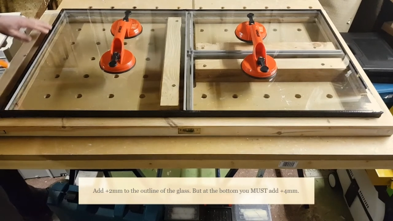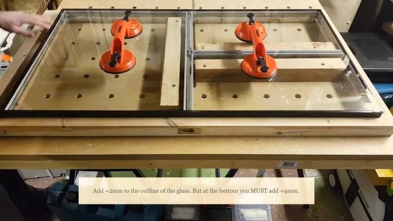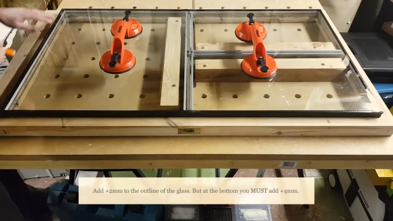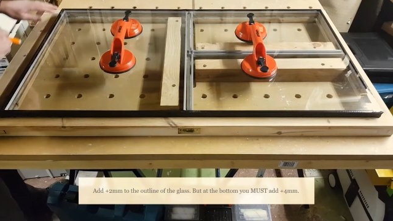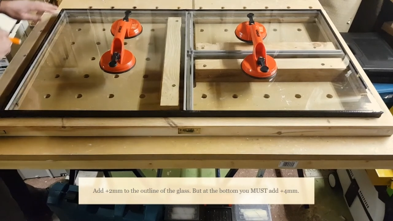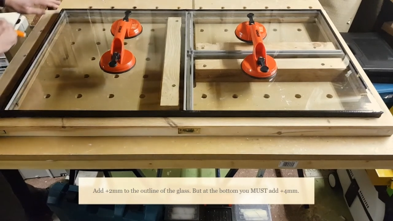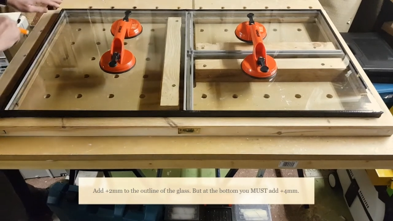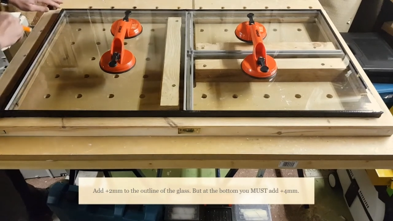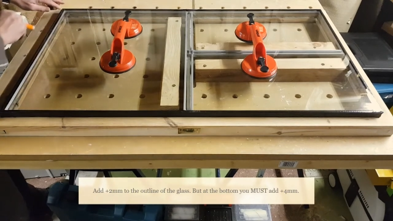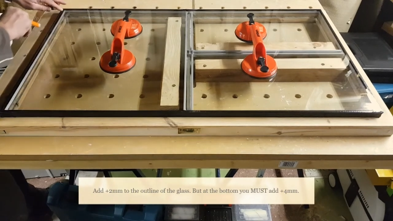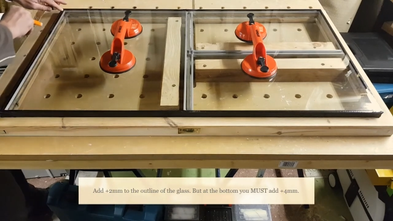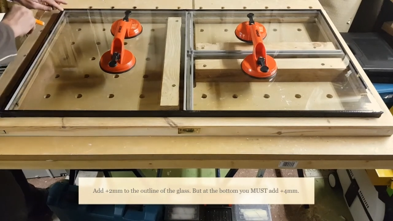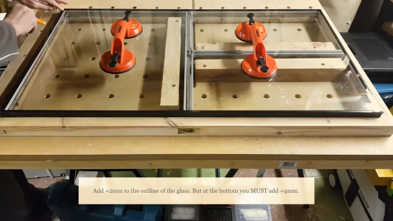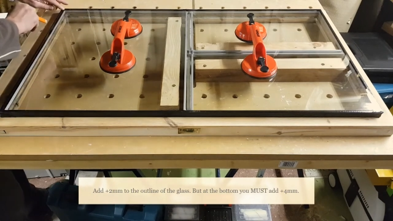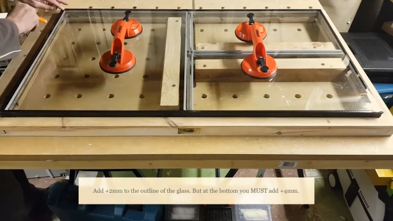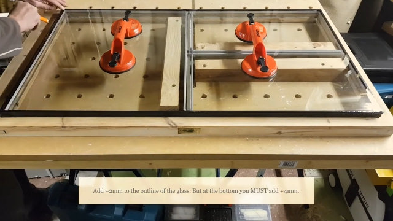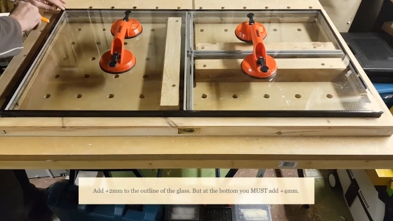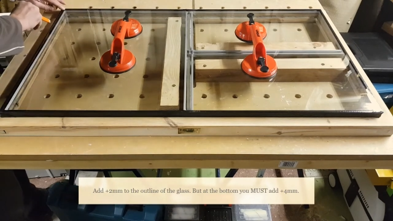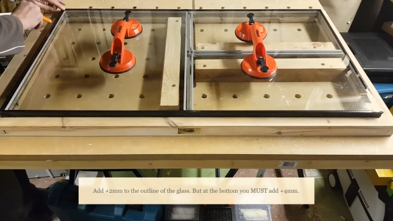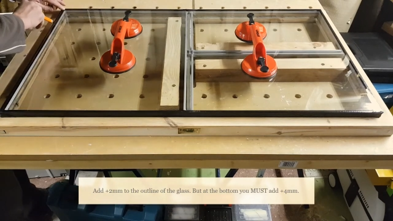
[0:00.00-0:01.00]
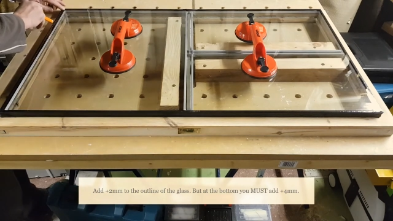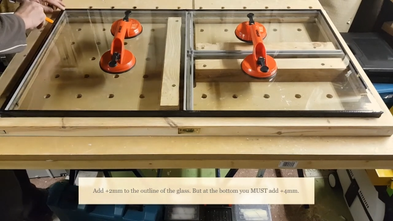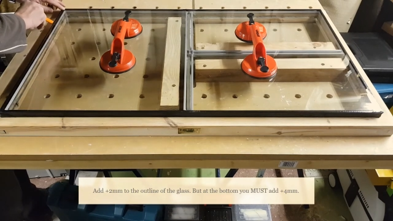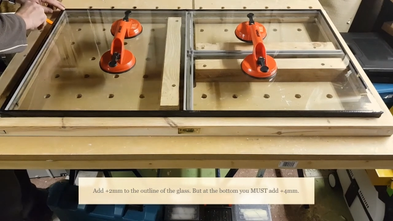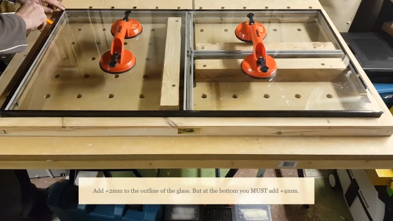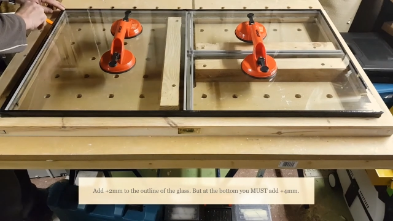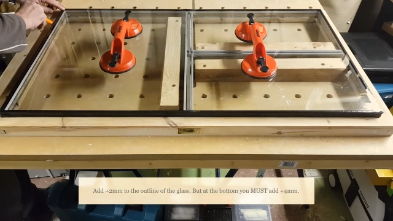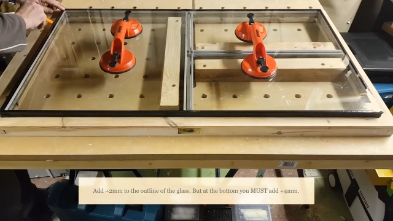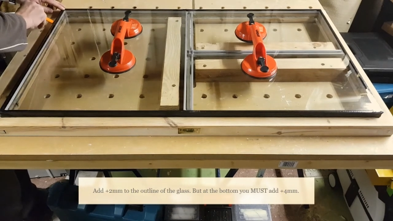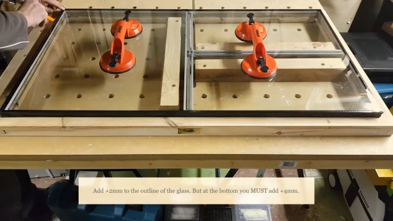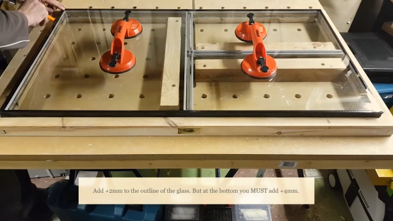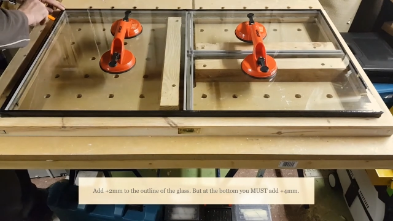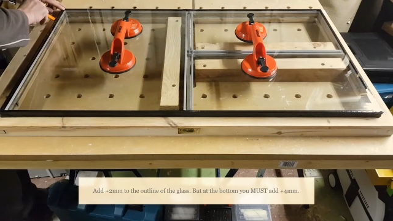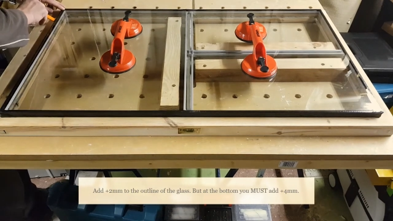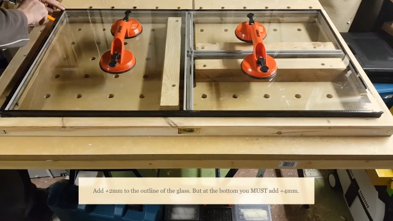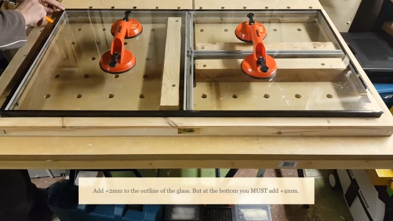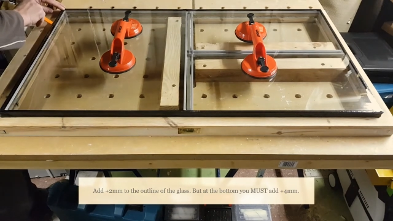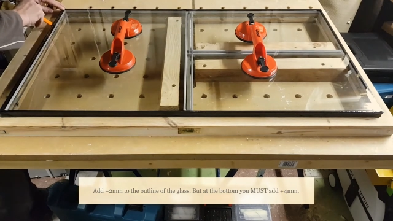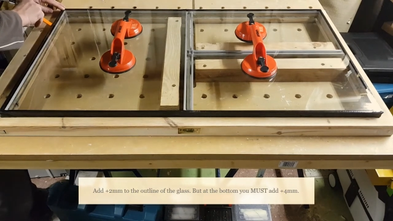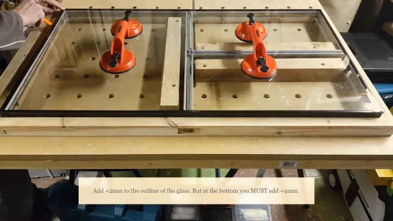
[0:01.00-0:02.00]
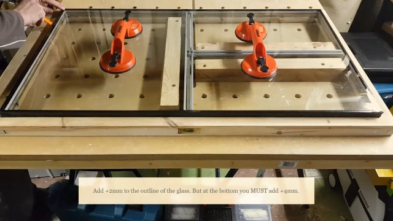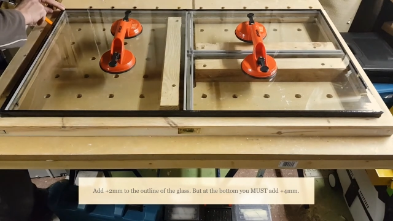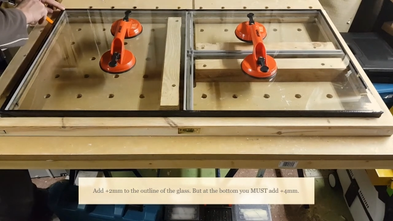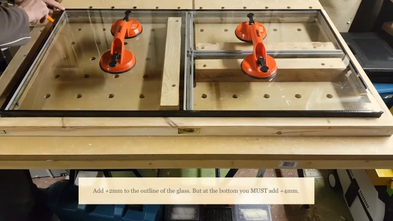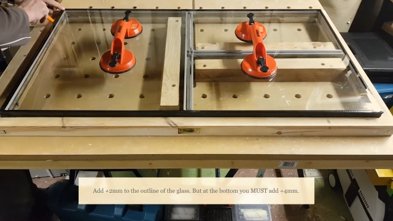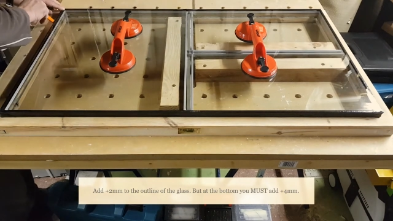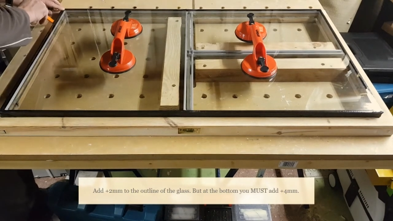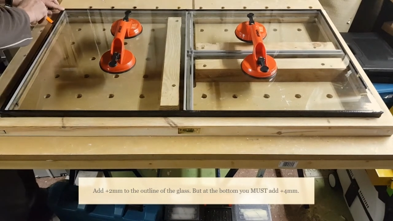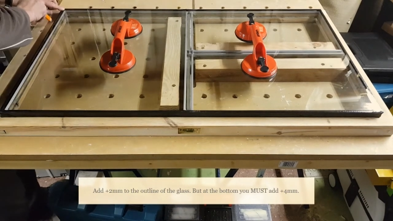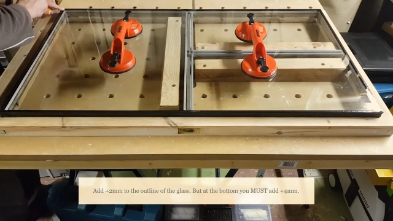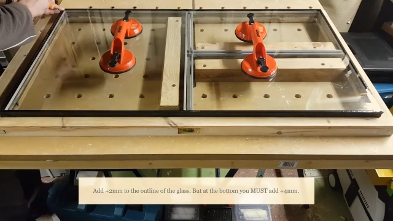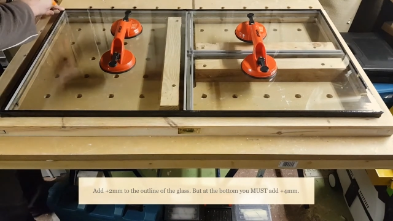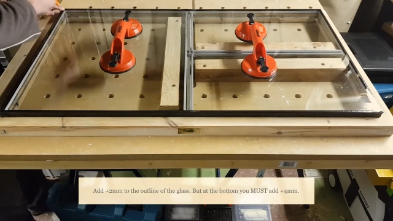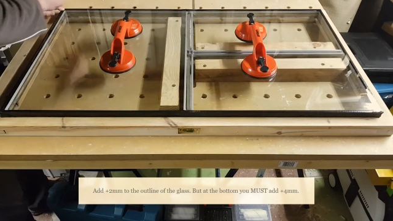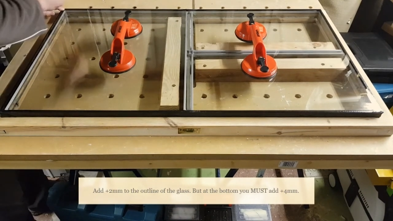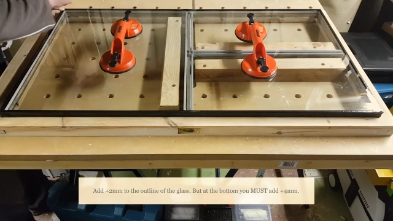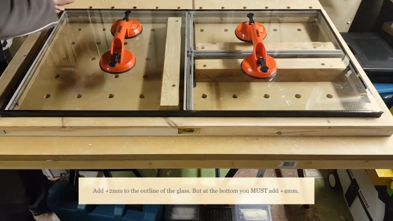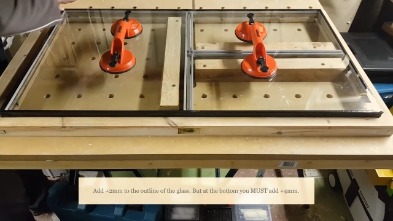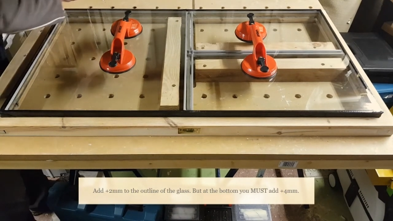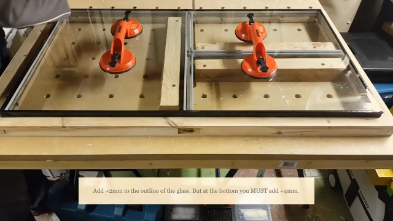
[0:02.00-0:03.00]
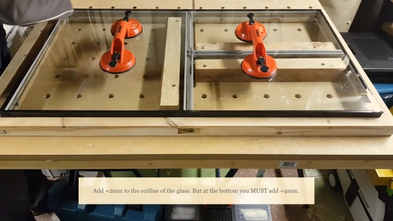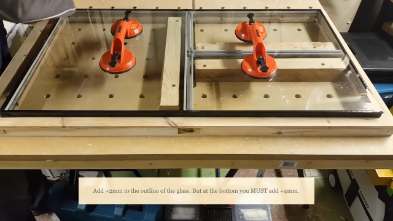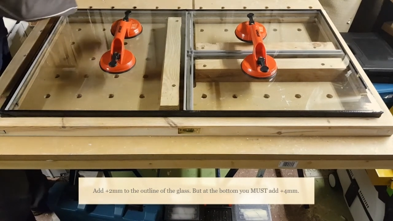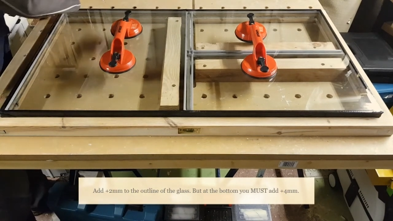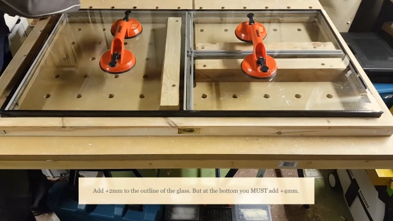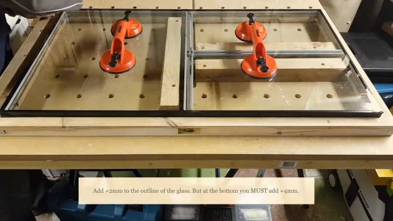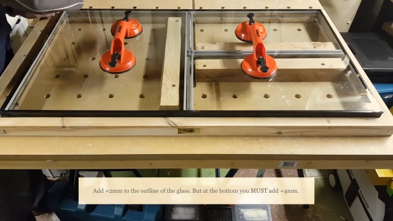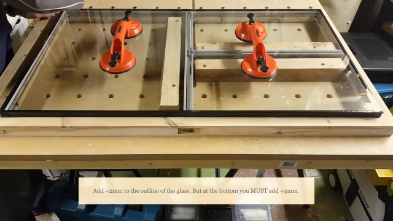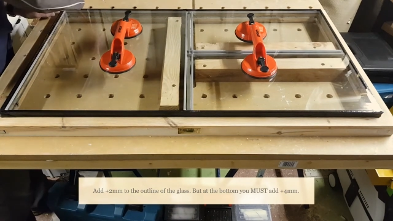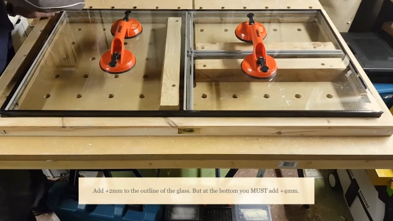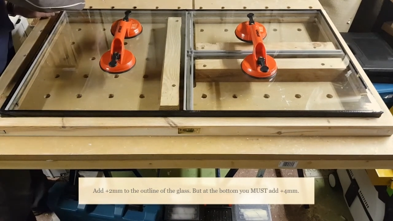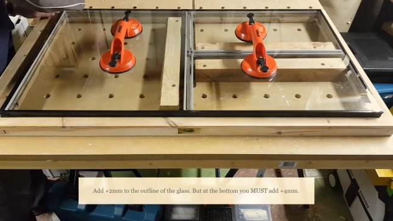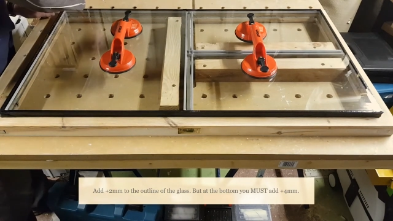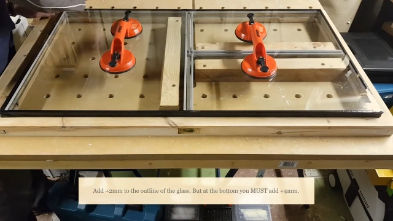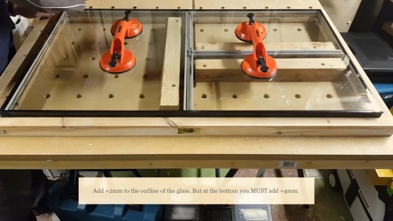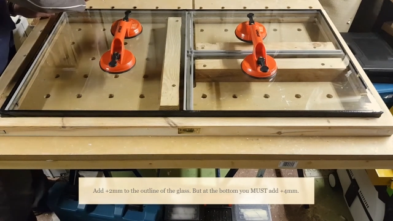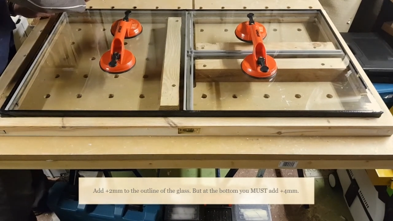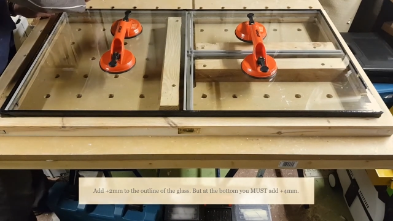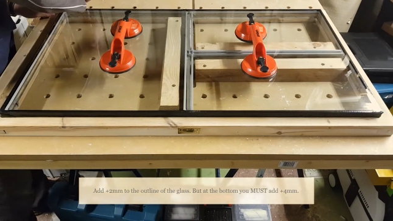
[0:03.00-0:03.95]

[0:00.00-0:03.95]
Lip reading: [unreadable: no face in view]